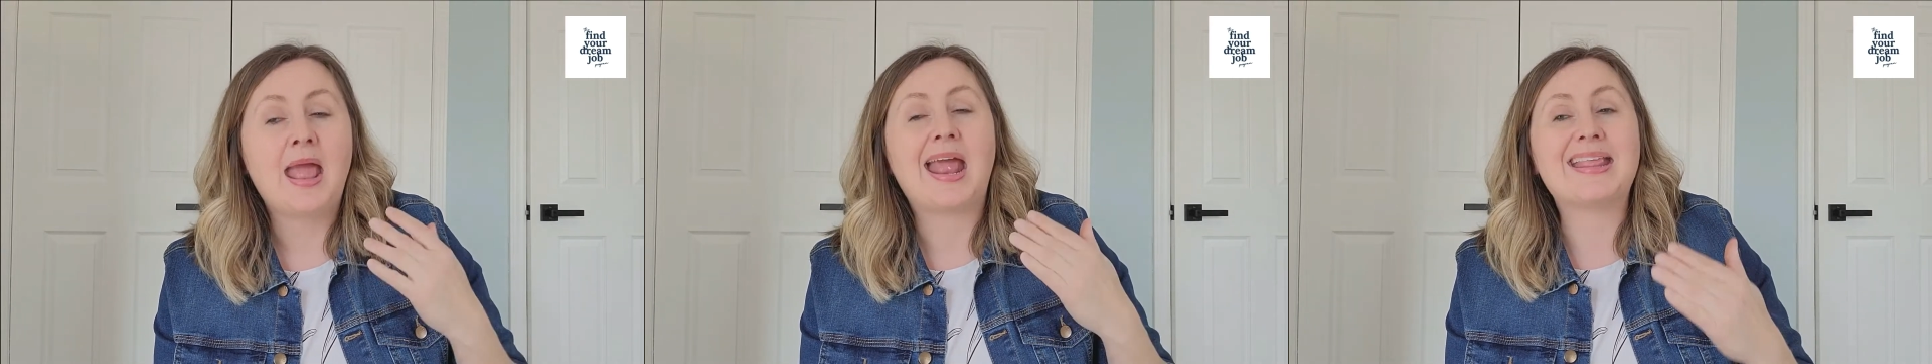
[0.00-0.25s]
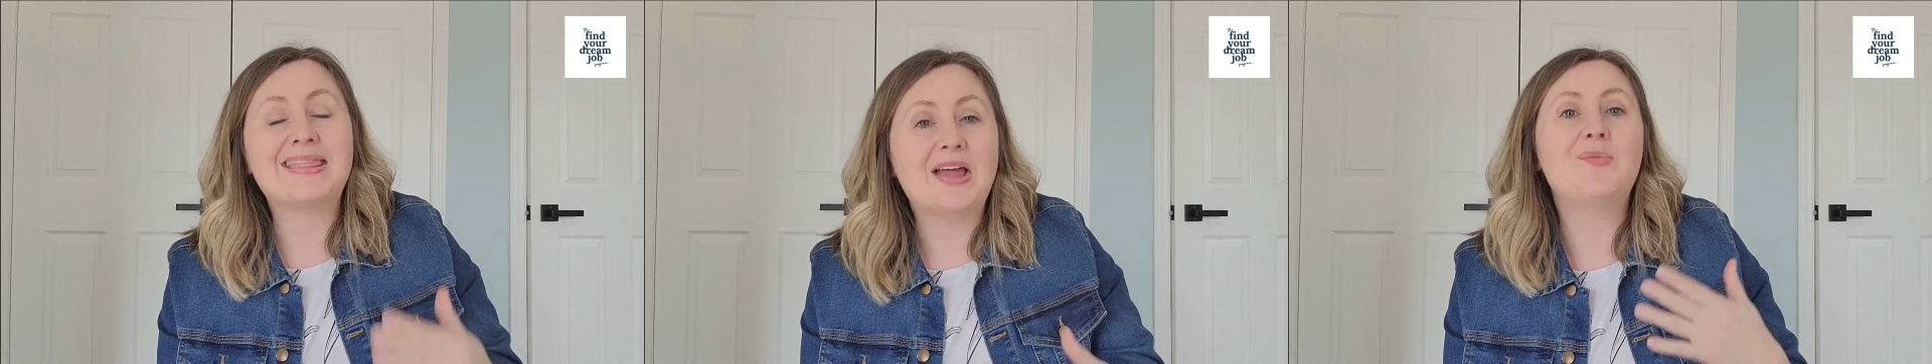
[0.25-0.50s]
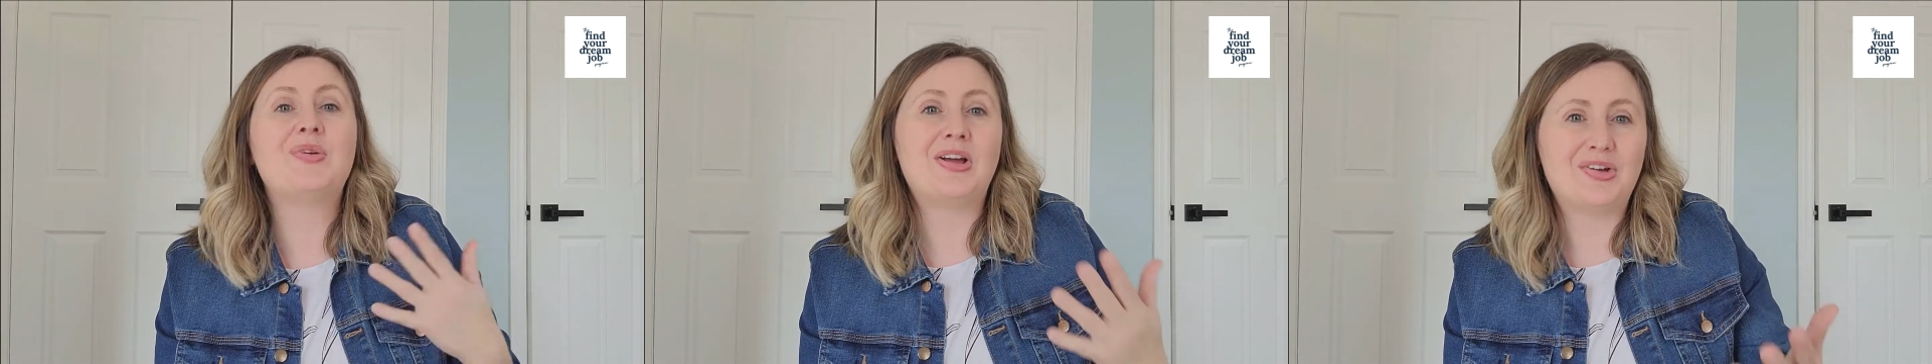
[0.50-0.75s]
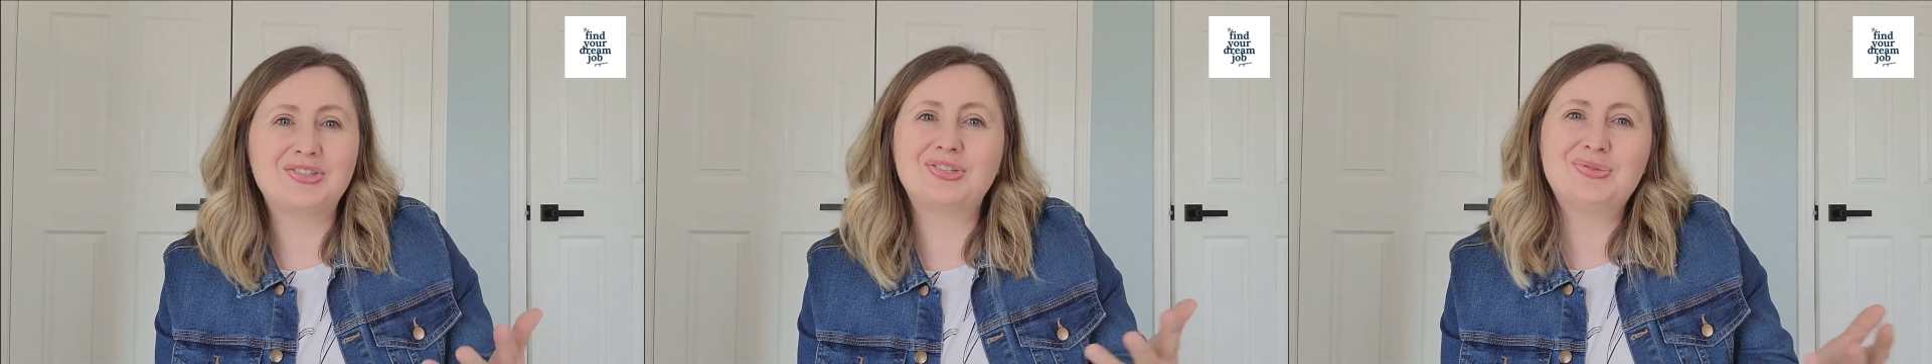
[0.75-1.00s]
And then we
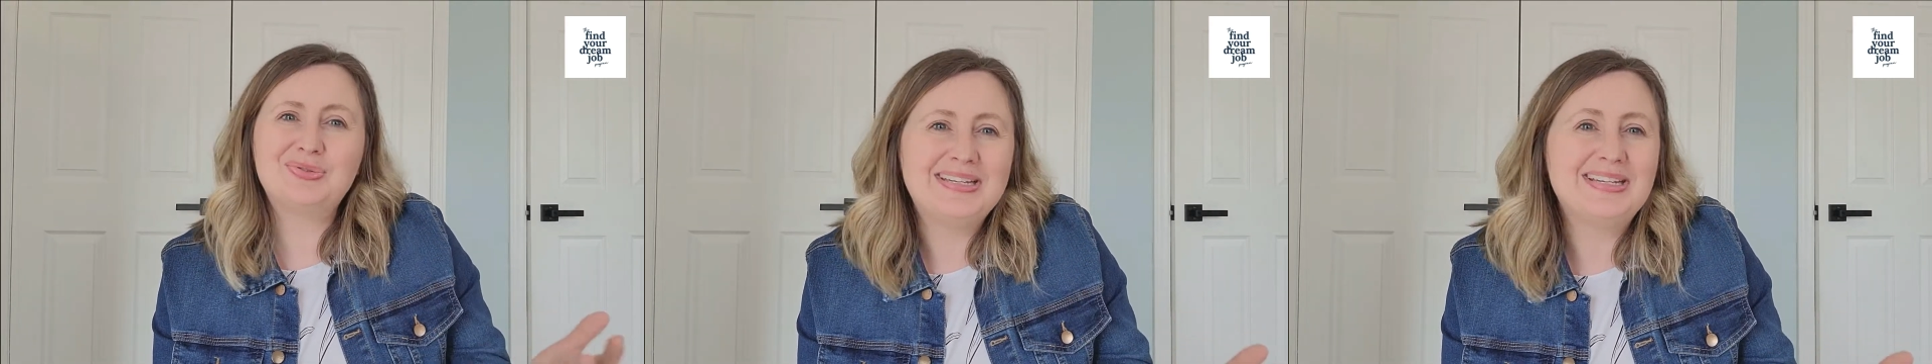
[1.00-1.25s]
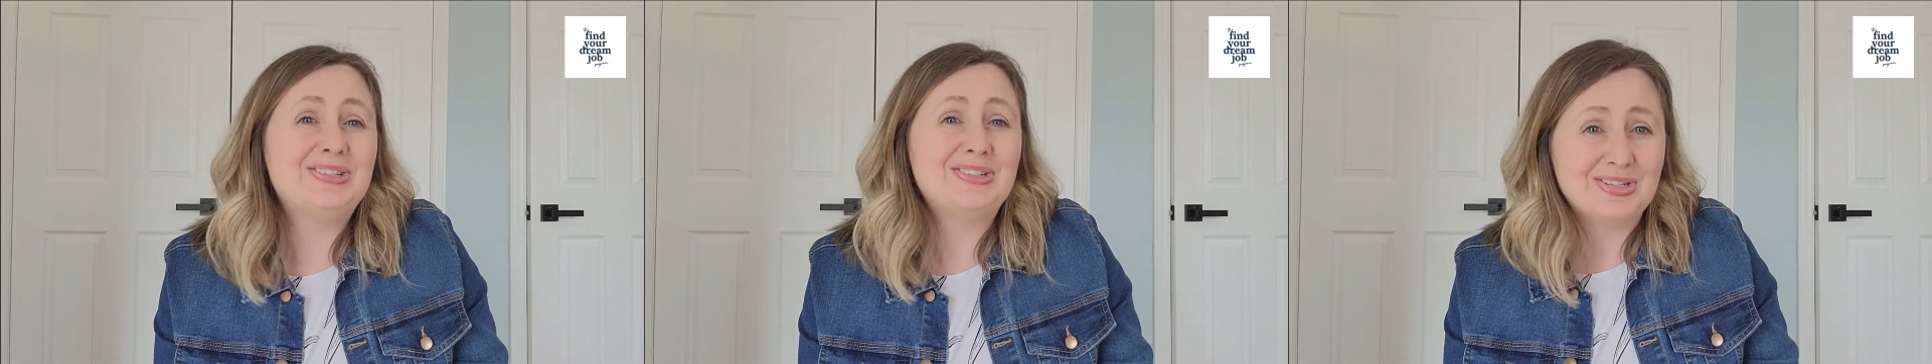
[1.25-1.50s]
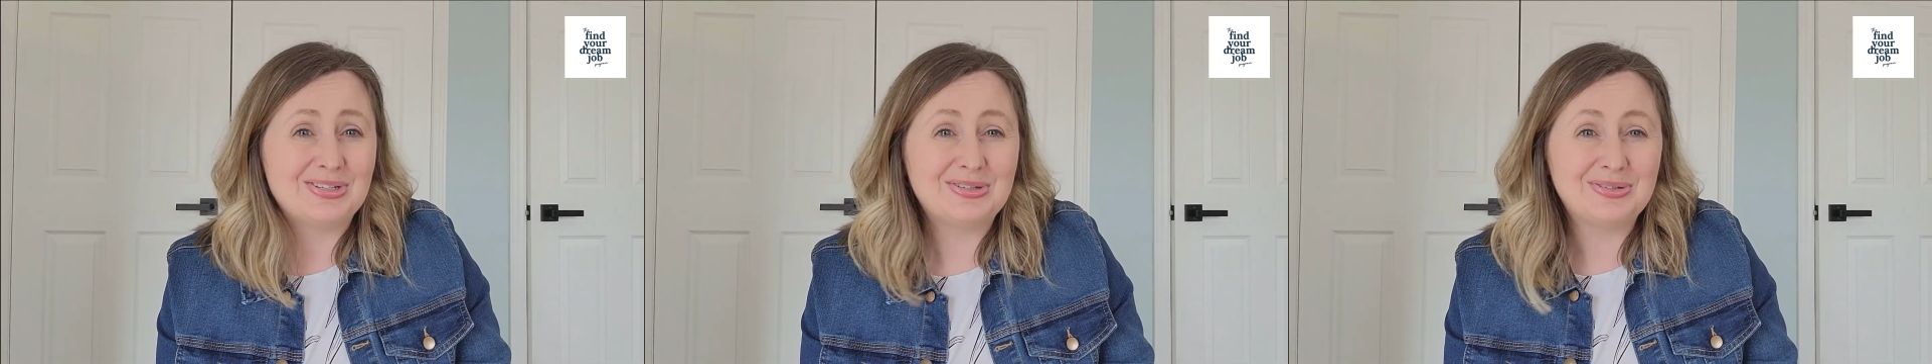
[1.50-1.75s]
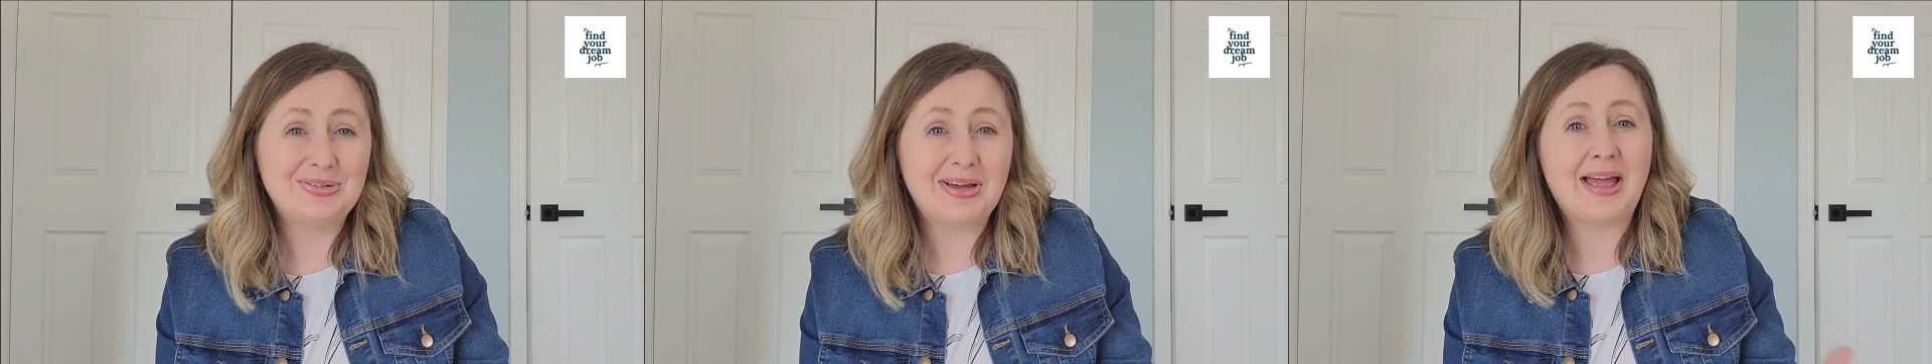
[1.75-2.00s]
also need
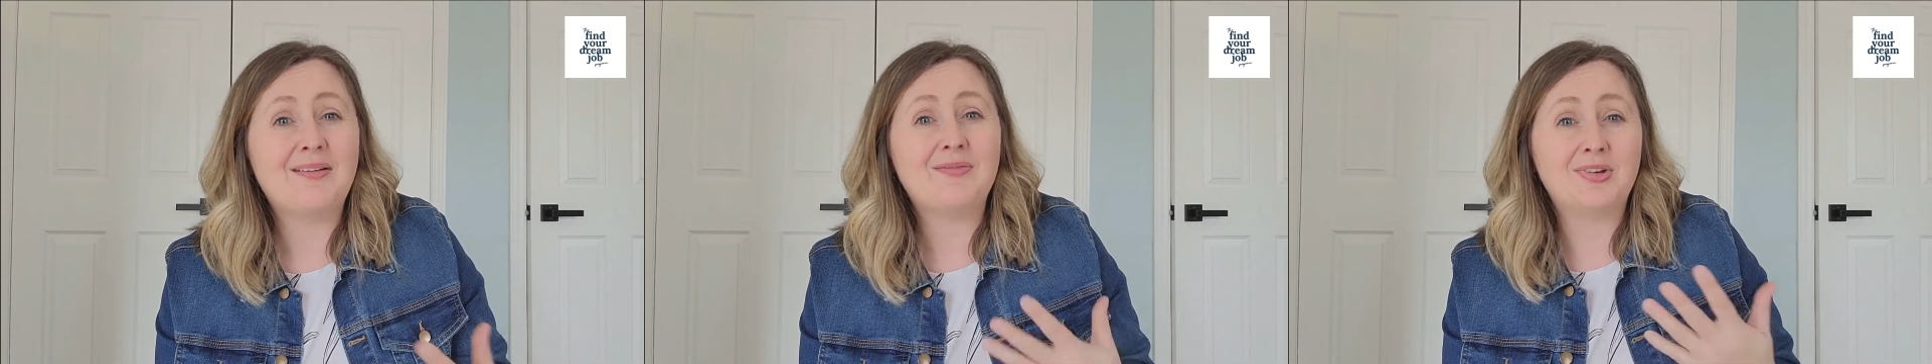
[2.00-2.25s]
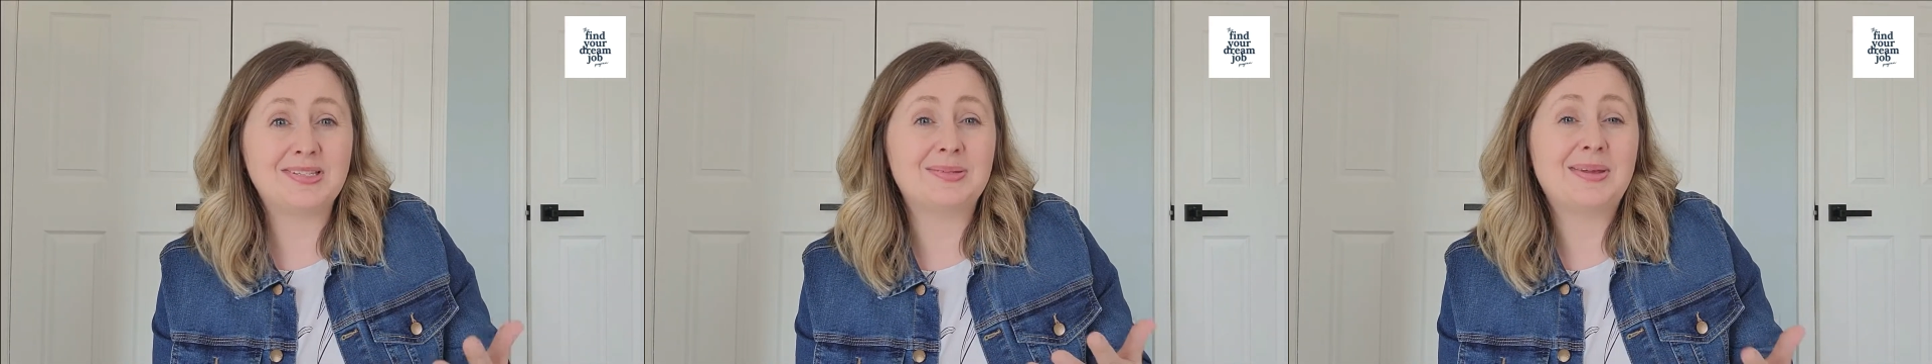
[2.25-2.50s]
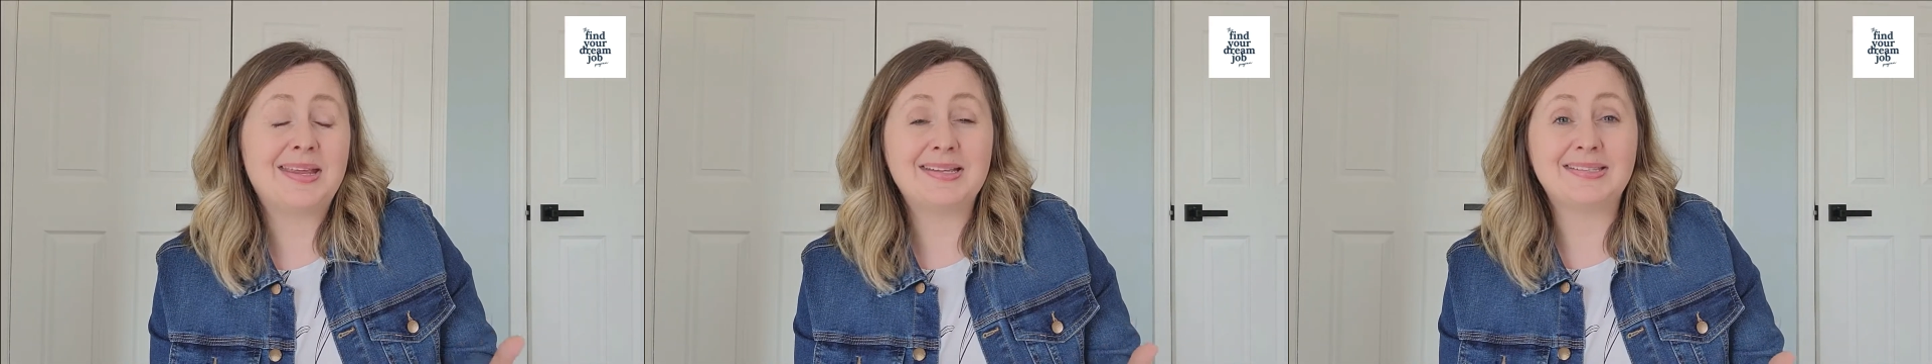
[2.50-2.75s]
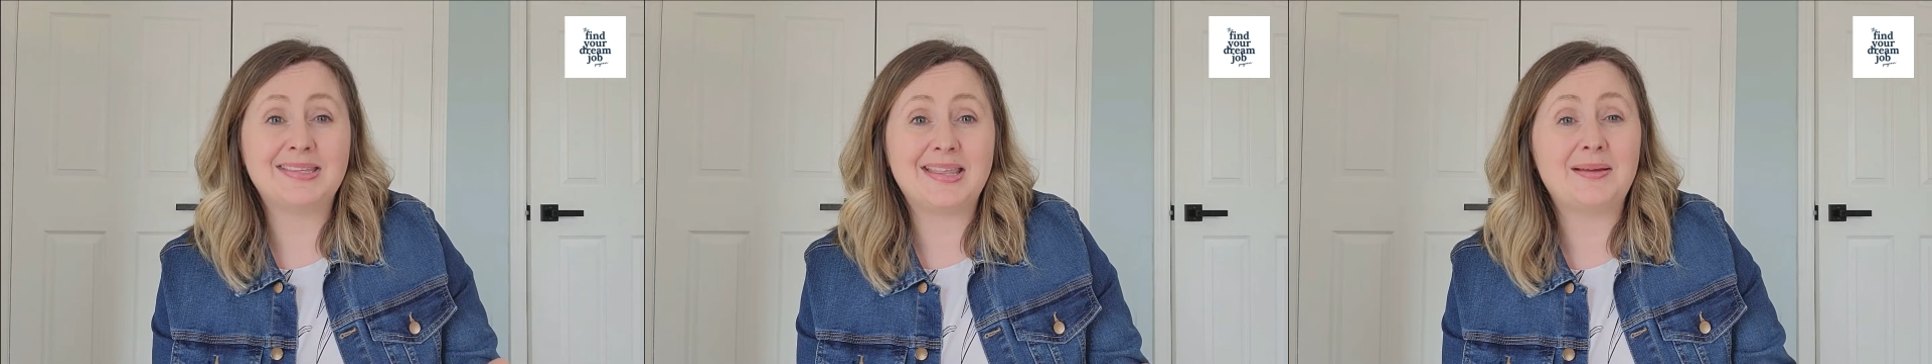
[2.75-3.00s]
to have
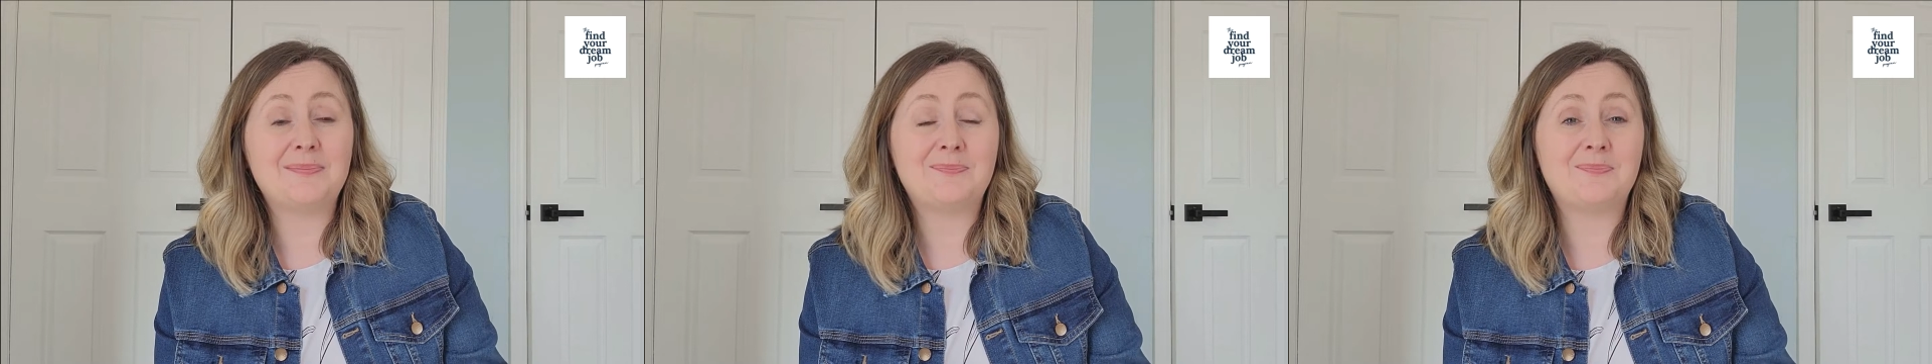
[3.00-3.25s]
resumes that